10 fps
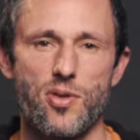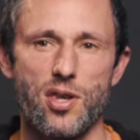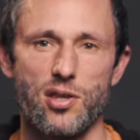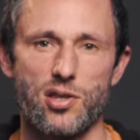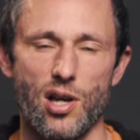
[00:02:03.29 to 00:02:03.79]

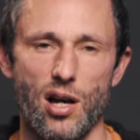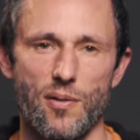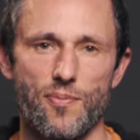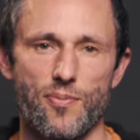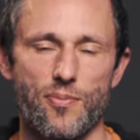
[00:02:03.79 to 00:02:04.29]
these
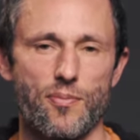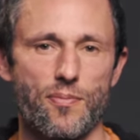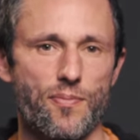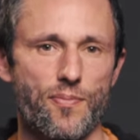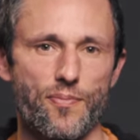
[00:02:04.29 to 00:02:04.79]
uh,
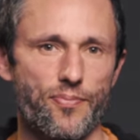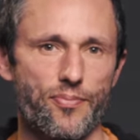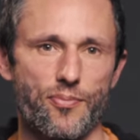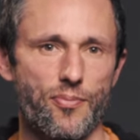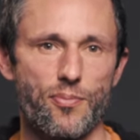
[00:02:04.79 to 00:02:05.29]

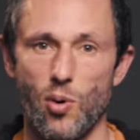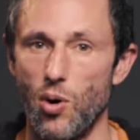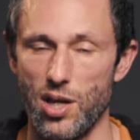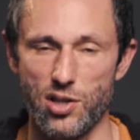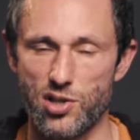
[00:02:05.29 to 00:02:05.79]

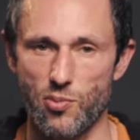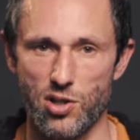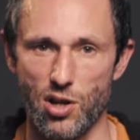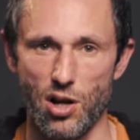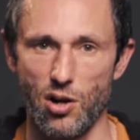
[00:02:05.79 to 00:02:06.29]
boys
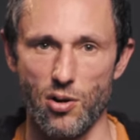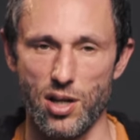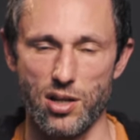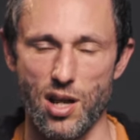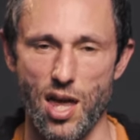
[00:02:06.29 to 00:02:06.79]
would go
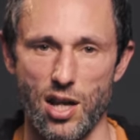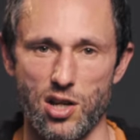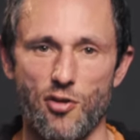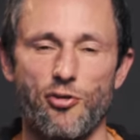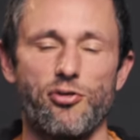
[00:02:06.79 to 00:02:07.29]
and,
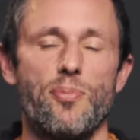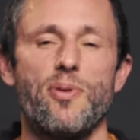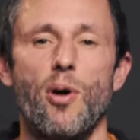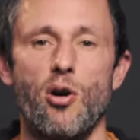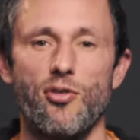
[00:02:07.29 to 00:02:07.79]
and flip
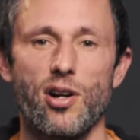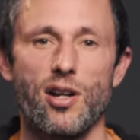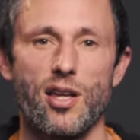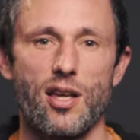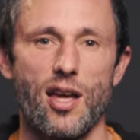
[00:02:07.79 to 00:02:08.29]
them
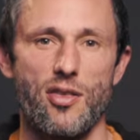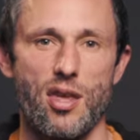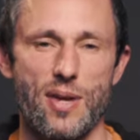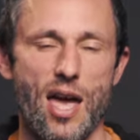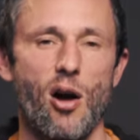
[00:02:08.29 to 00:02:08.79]
over, and
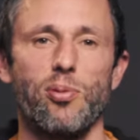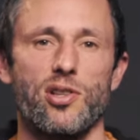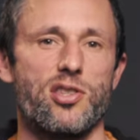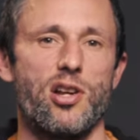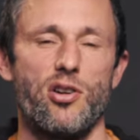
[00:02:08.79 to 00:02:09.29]
they'd be
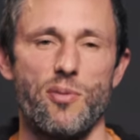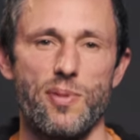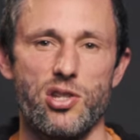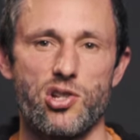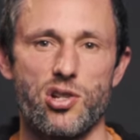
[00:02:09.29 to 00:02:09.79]
helpless there on the
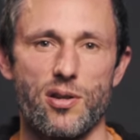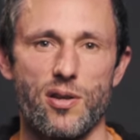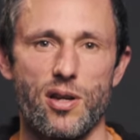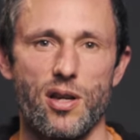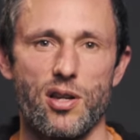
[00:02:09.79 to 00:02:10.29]
beach,
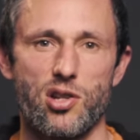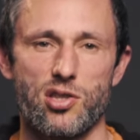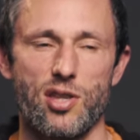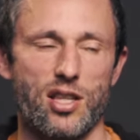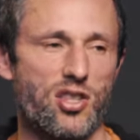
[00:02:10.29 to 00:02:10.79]

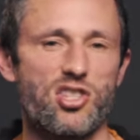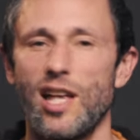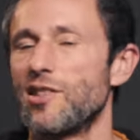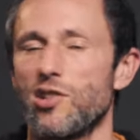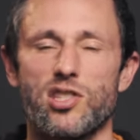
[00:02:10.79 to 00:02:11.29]
just like
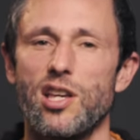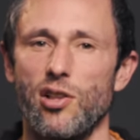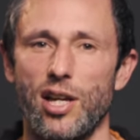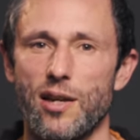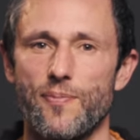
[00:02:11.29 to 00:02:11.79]
senseless
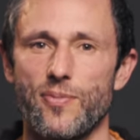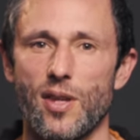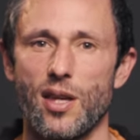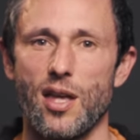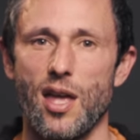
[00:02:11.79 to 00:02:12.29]
killing.
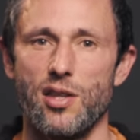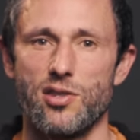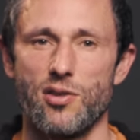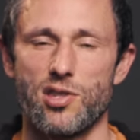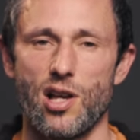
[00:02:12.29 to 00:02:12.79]
And
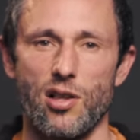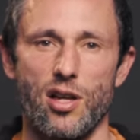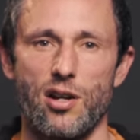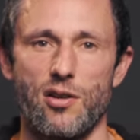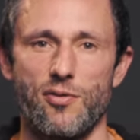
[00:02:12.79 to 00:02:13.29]
so
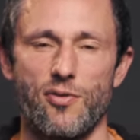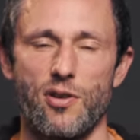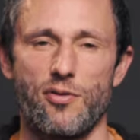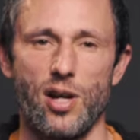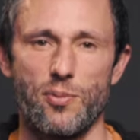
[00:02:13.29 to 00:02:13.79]
Stella and her,
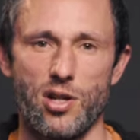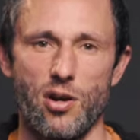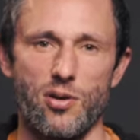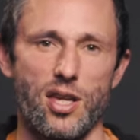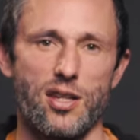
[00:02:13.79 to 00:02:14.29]
her friend would
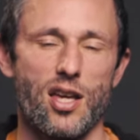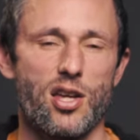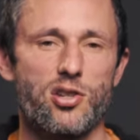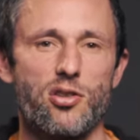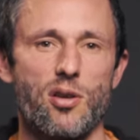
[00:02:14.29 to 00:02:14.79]
go, and they'd
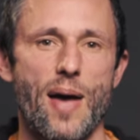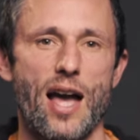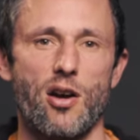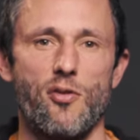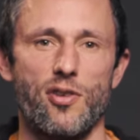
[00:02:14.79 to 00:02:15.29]
turn them
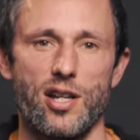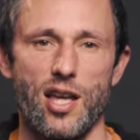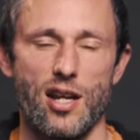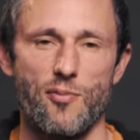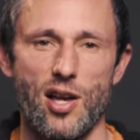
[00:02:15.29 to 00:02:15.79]
back over
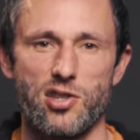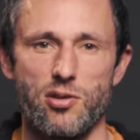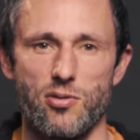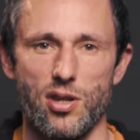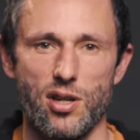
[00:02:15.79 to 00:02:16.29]
again and
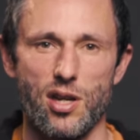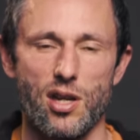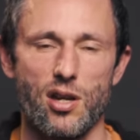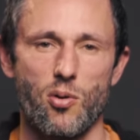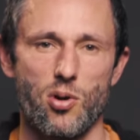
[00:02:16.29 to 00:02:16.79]
rescue the
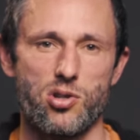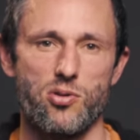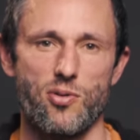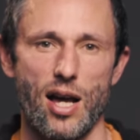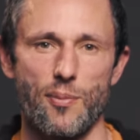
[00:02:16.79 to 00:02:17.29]

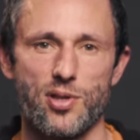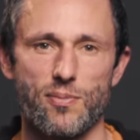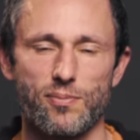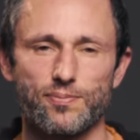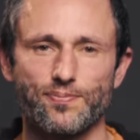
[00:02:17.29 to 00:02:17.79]
horseshoe
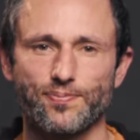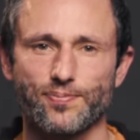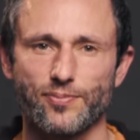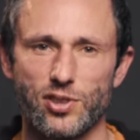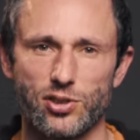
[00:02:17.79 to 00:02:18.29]
crabs.
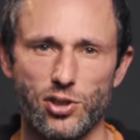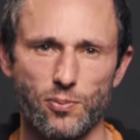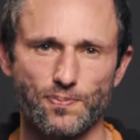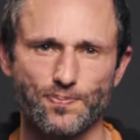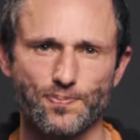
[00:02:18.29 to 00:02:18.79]

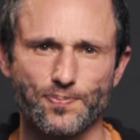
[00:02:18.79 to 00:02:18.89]
So,